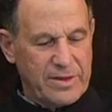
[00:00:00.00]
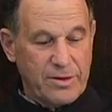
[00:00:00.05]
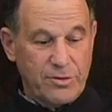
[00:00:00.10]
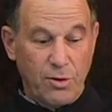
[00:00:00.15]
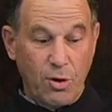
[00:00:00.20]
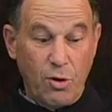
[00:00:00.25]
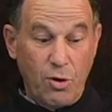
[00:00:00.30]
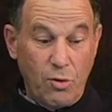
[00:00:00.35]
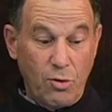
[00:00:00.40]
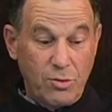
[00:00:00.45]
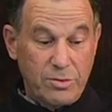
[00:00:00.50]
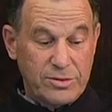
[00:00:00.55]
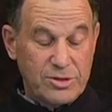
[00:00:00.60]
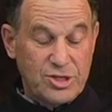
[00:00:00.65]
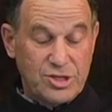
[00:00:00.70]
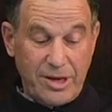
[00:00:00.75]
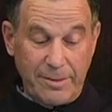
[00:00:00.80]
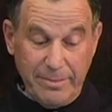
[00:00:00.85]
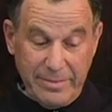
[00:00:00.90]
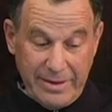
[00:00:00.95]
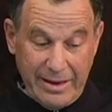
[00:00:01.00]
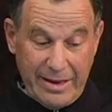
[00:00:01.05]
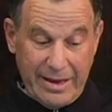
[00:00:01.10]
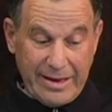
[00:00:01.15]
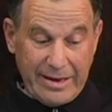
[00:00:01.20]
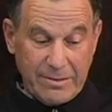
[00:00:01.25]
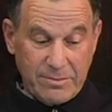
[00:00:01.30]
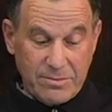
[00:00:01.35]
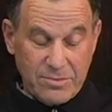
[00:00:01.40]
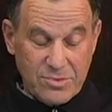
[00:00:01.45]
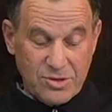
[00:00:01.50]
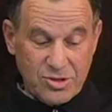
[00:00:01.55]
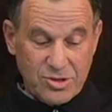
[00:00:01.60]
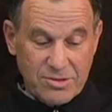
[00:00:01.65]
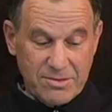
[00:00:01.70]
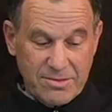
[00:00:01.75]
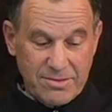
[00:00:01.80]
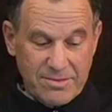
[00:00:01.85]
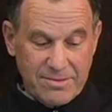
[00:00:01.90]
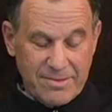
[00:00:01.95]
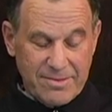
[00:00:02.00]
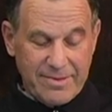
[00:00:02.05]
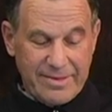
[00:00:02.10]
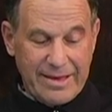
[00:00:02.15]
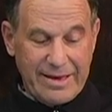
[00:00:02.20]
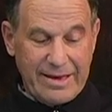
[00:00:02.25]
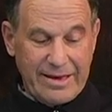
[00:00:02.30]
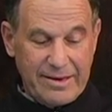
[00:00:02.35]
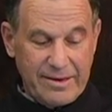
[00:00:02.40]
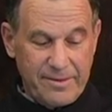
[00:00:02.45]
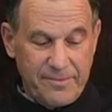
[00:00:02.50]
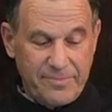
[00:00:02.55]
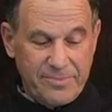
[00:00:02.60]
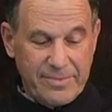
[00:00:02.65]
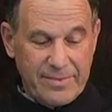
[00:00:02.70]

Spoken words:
though sometimes then